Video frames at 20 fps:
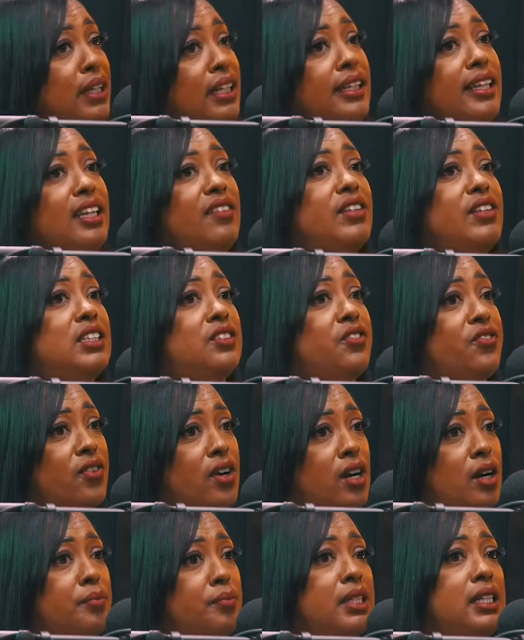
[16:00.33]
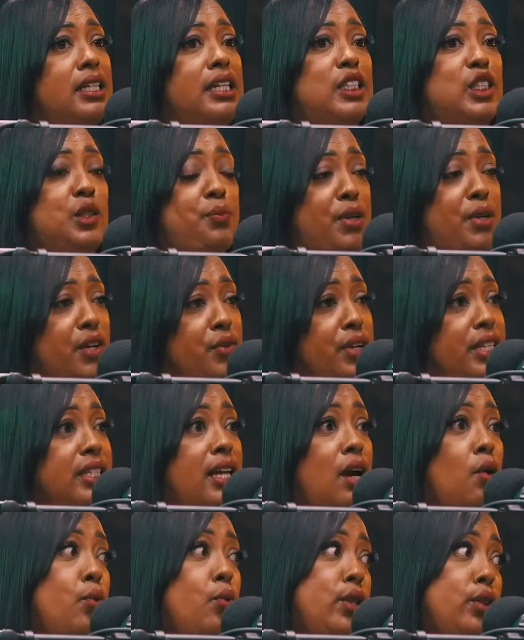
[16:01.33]
believe it's from the
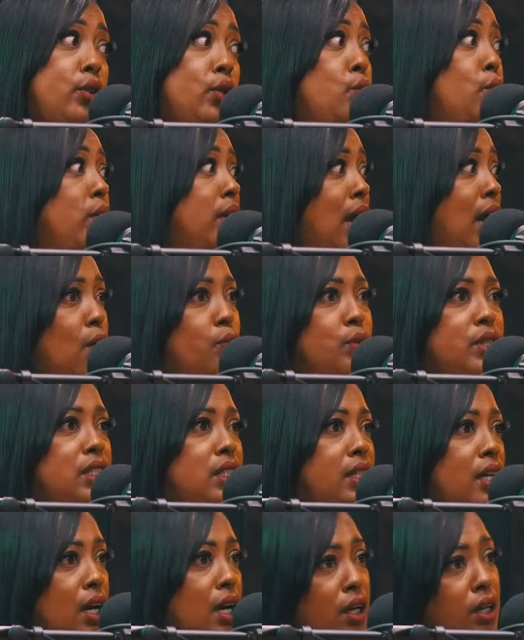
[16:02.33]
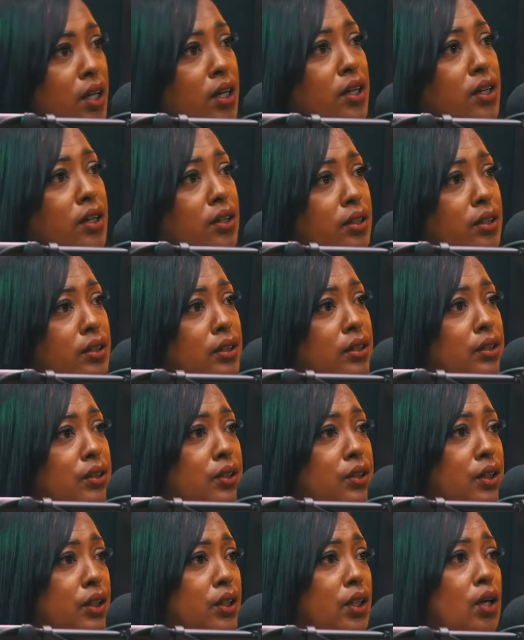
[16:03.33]
experience I went through when I was younger,
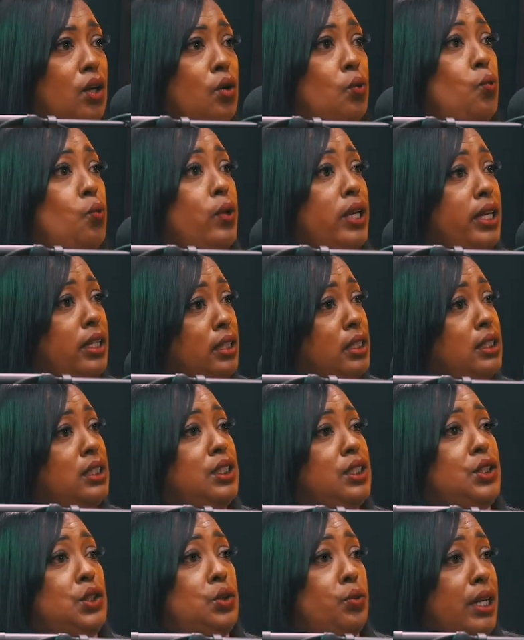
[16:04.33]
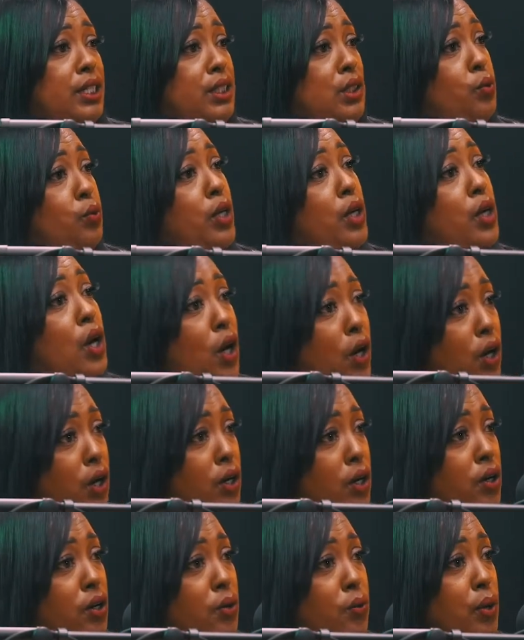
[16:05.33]
you know, with the situation with
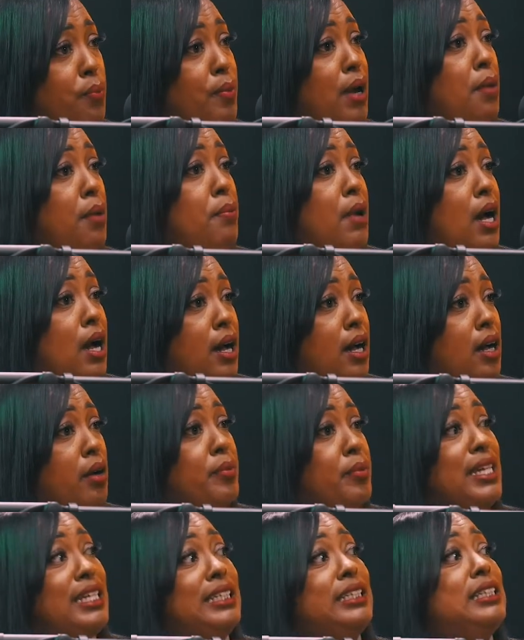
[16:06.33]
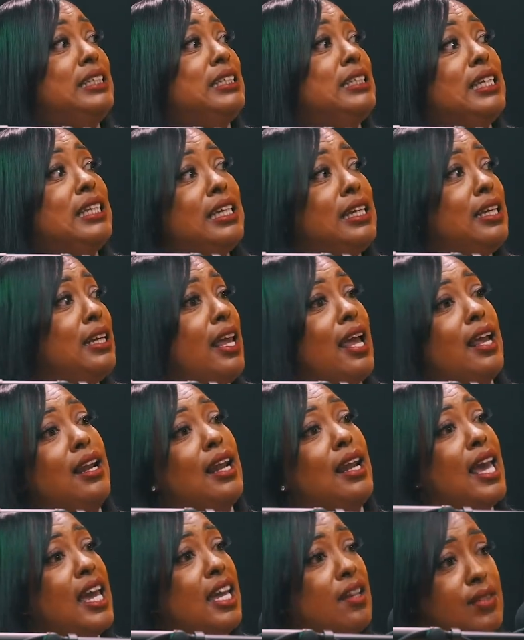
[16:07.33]
her, with my mom, and seeing
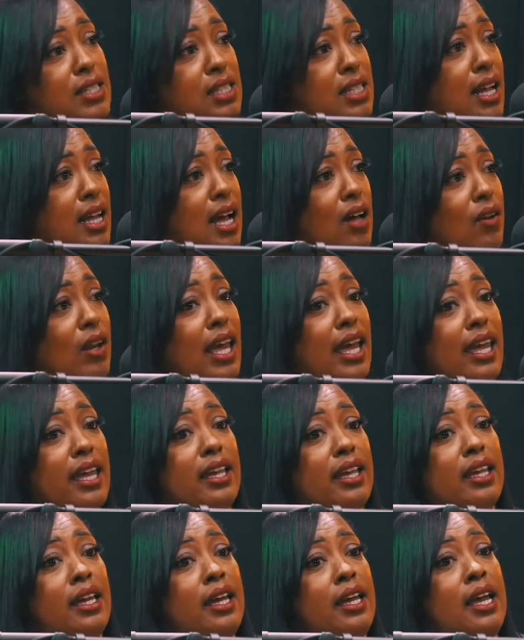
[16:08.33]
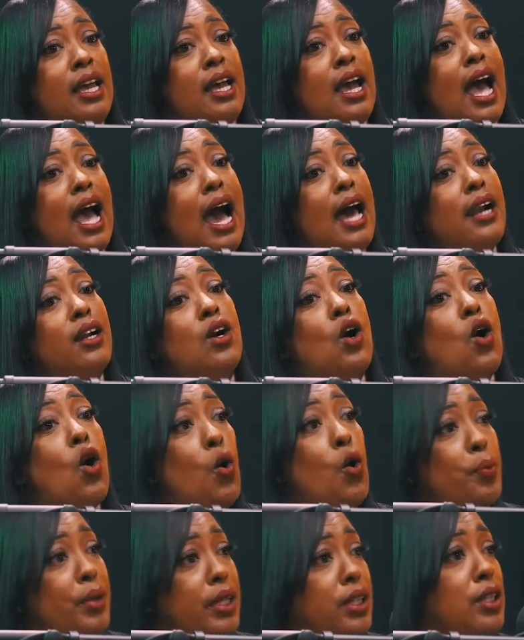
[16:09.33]
that lifestyle. Like I don't
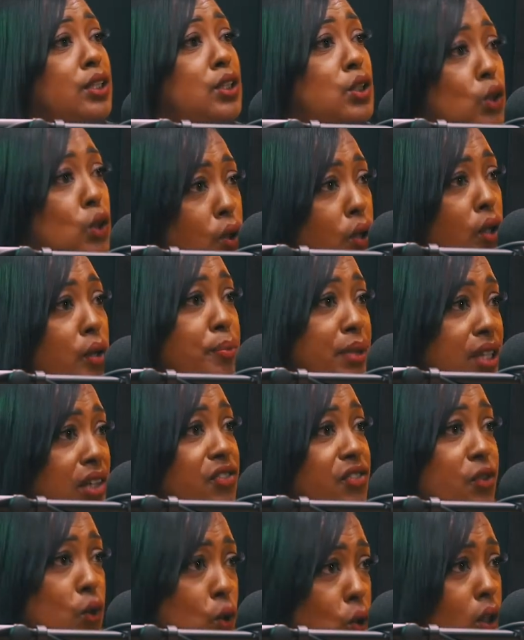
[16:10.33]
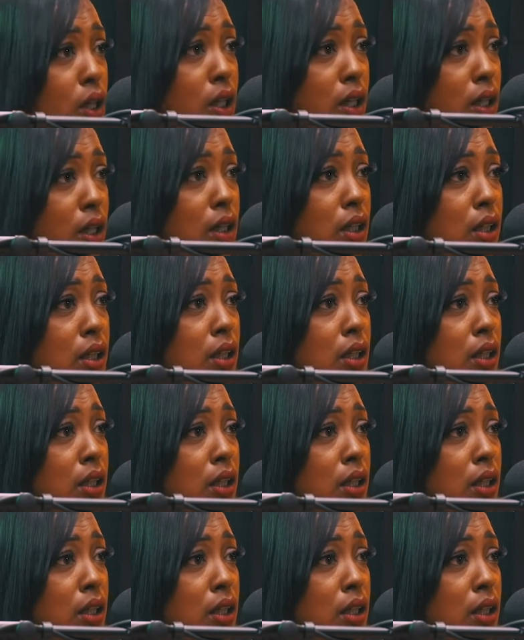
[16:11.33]
open the door before